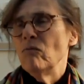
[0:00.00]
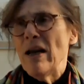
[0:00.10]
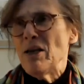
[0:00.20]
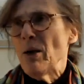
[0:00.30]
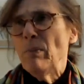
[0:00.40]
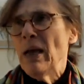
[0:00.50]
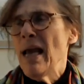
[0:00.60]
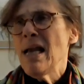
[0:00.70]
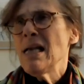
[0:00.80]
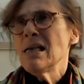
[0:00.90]
radio
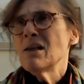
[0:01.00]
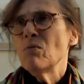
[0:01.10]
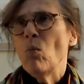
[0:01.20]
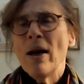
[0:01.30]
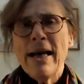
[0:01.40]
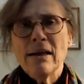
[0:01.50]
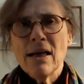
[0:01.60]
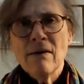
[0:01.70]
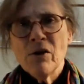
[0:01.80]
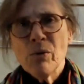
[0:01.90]
plays, one-act
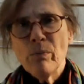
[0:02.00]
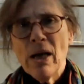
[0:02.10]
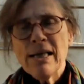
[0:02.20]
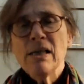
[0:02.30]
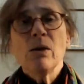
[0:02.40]
television plays.